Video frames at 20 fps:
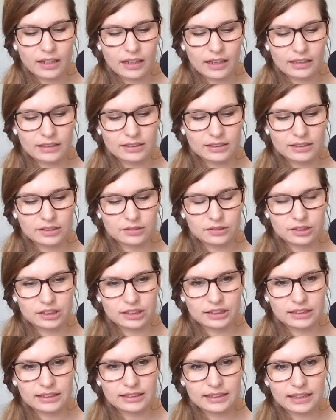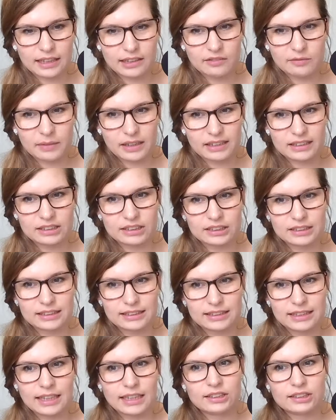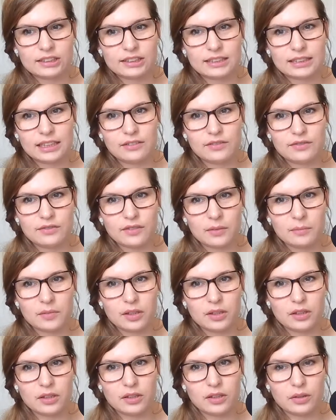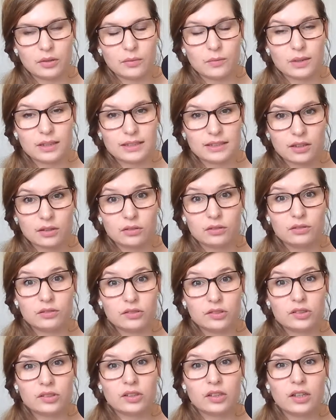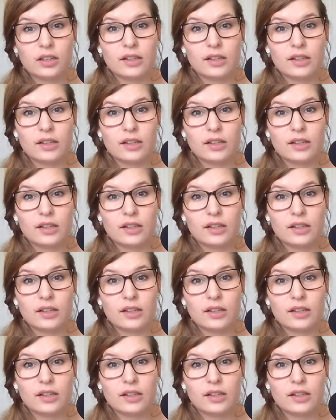And so she's kind of managed to detach herself from the results